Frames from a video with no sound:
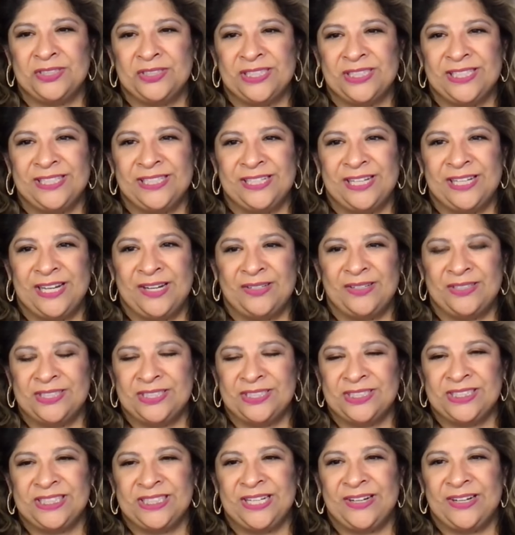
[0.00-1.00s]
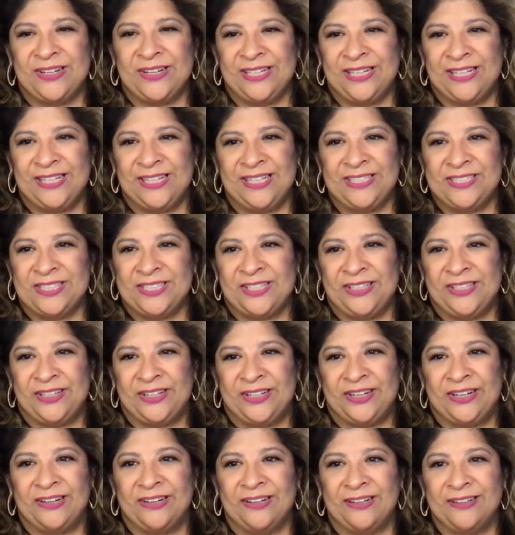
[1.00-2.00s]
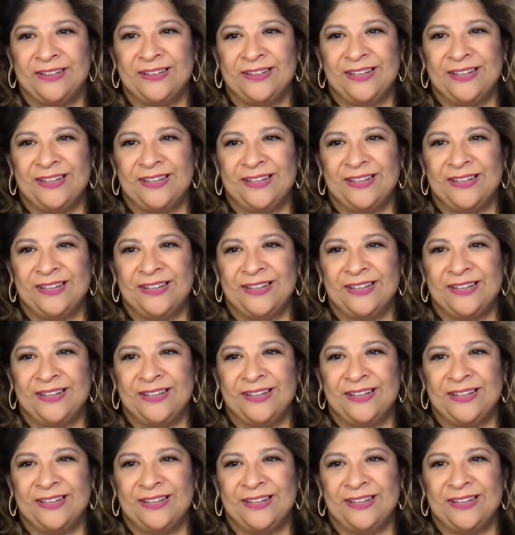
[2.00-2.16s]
Chen and I are just staring at each other,